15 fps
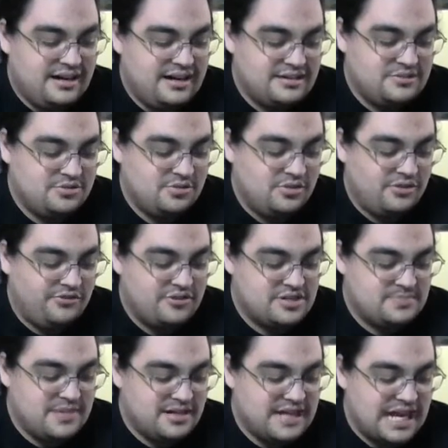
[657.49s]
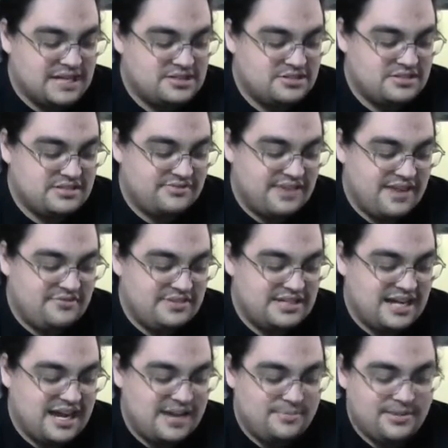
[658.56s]
tool for spellcasters of every
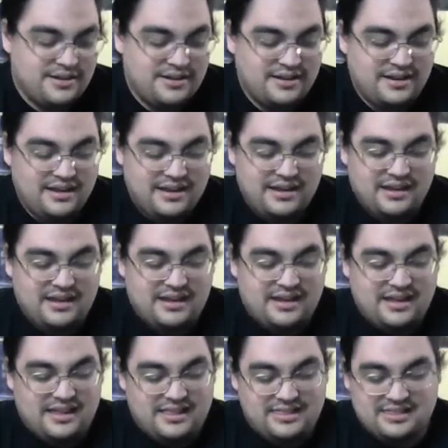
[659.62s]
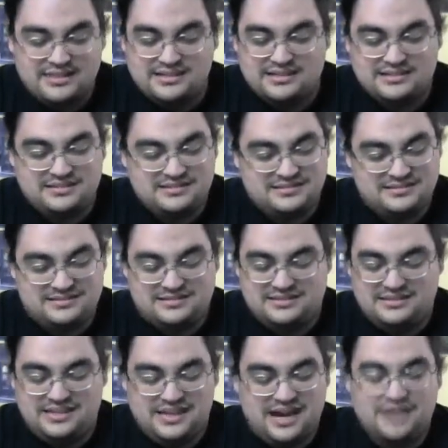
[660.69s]
type.
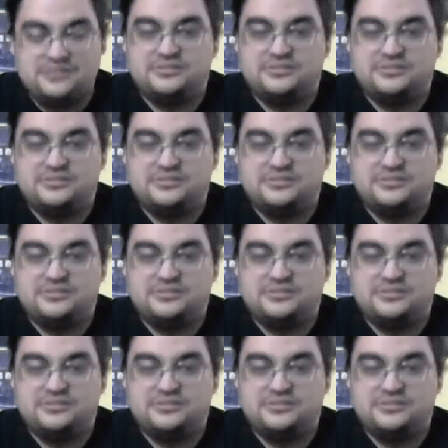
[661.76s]
The other